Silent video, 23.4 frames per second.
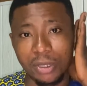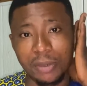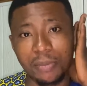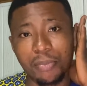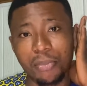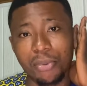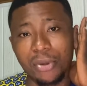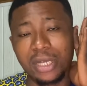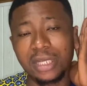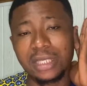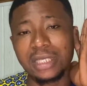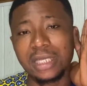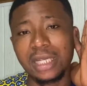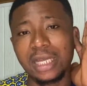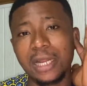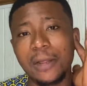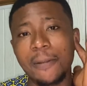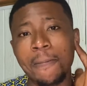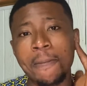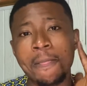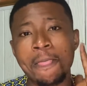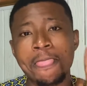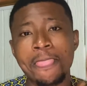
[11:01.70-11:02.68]

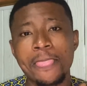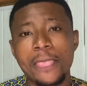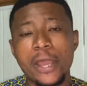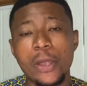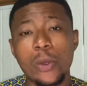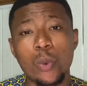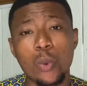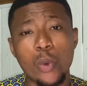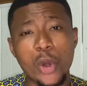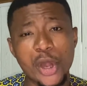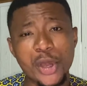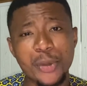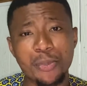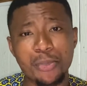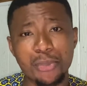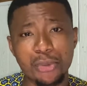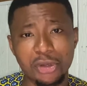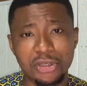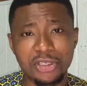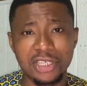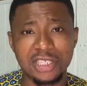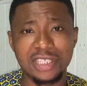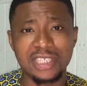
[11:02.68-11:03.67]
Printing a word
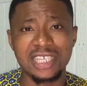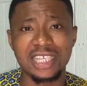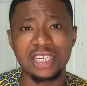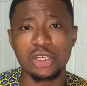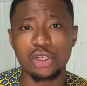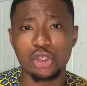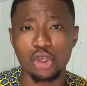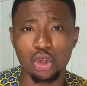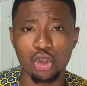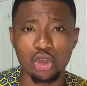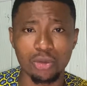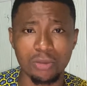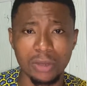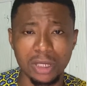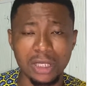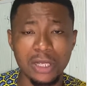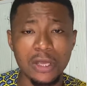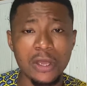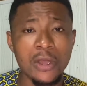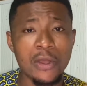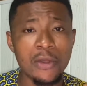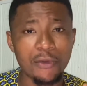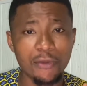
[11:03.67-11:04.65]
processing document.
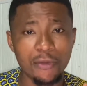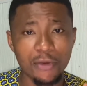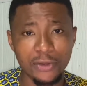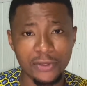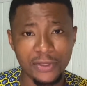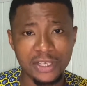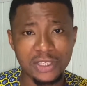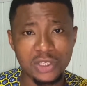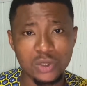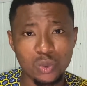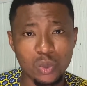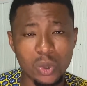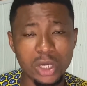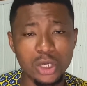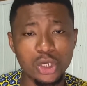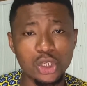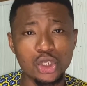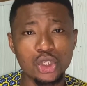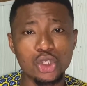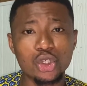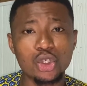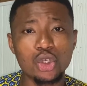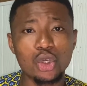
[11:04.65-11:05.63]
For this one, you
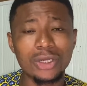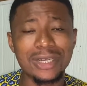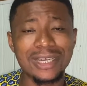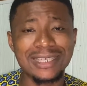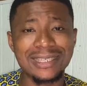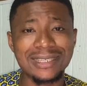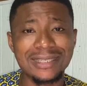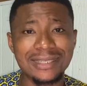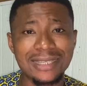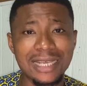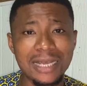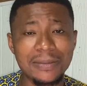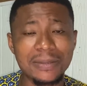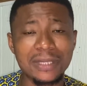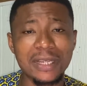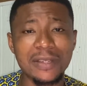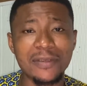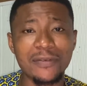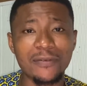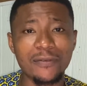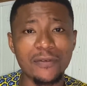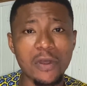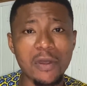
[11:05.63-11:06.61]
should know the steps
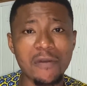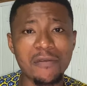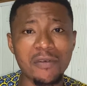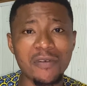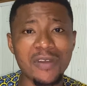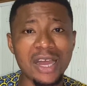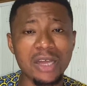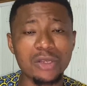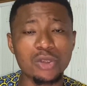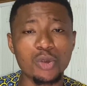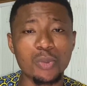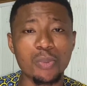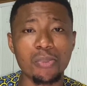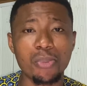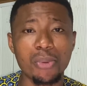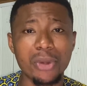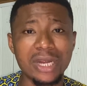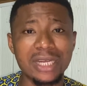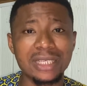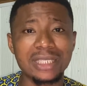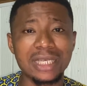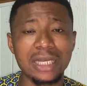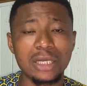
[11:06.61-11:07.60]
involved of how to
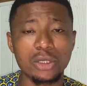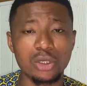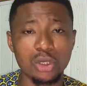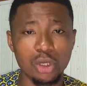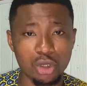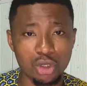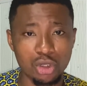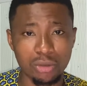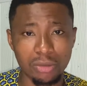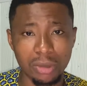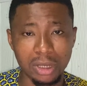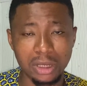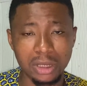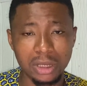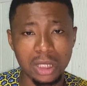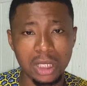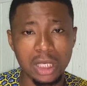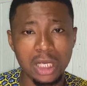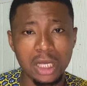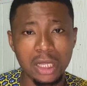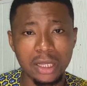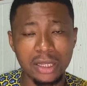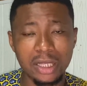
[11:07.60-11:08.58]
print a document.
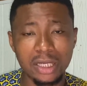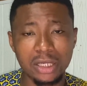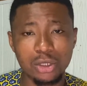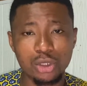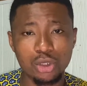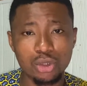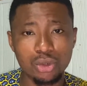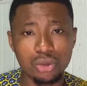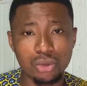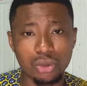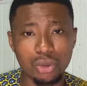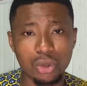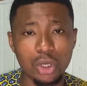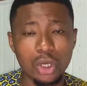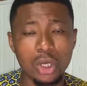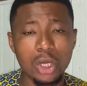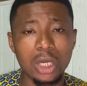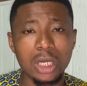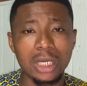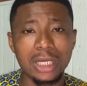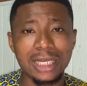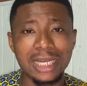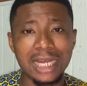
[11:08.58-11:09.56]
Then two,
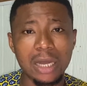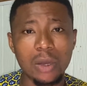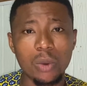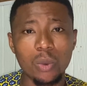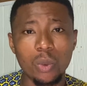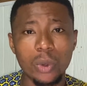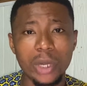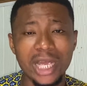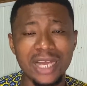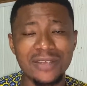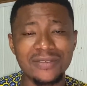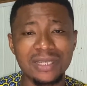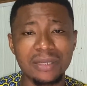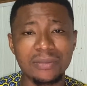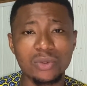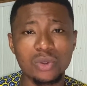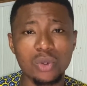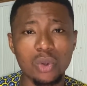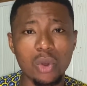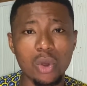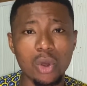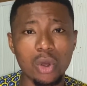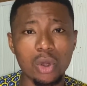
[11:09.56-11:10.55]
now we have something
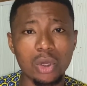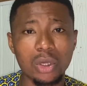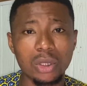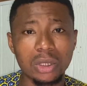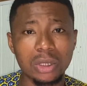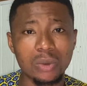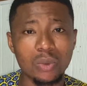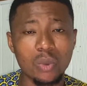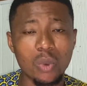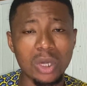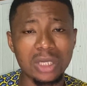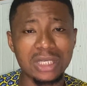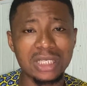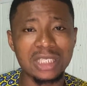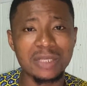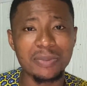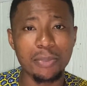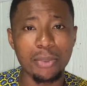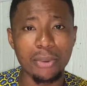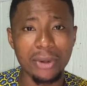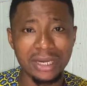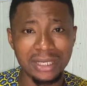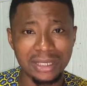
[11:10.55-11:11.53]
called what is
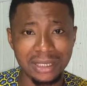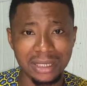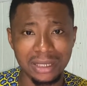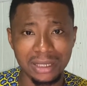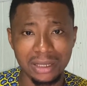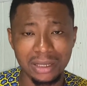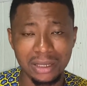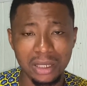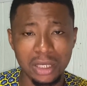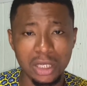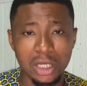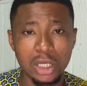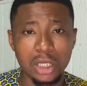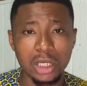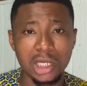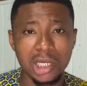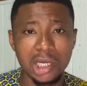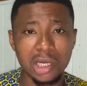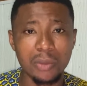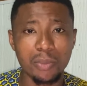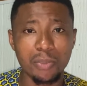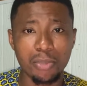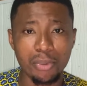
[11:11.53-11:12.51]
printing.
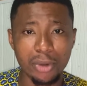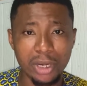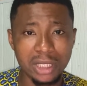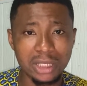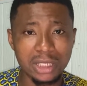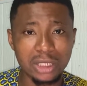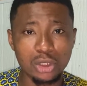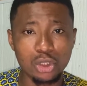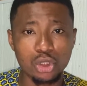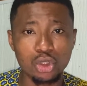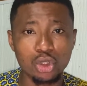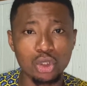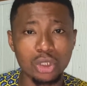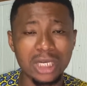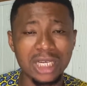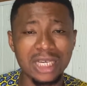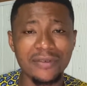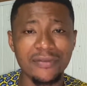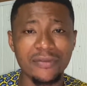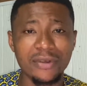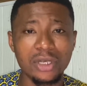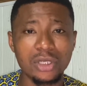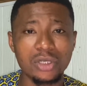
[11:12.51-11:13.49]
Now printing, you should know the
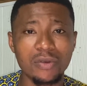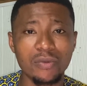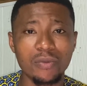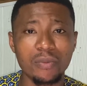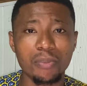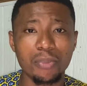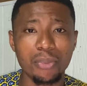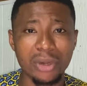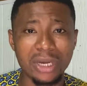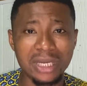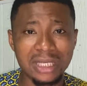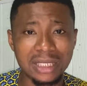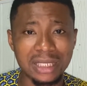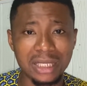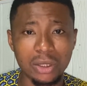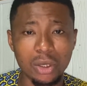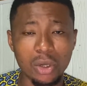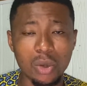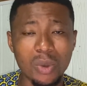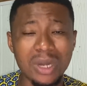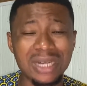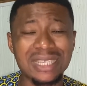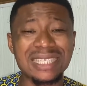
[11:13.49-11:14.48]
definition of printing, or
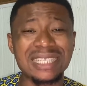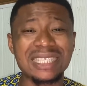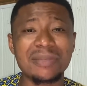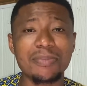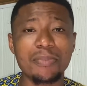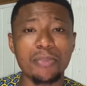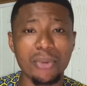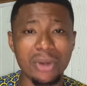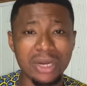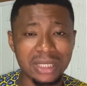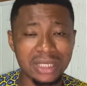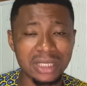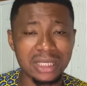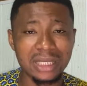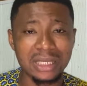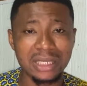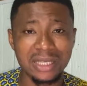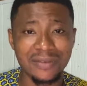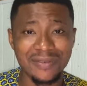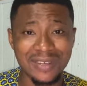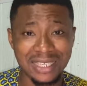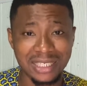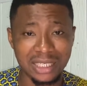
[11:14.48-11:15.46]
what is printing itself
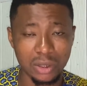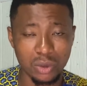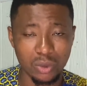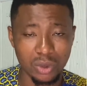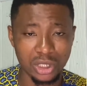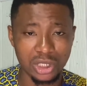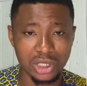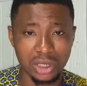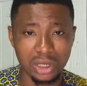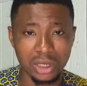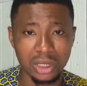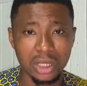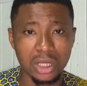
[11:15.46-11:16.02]
as a question.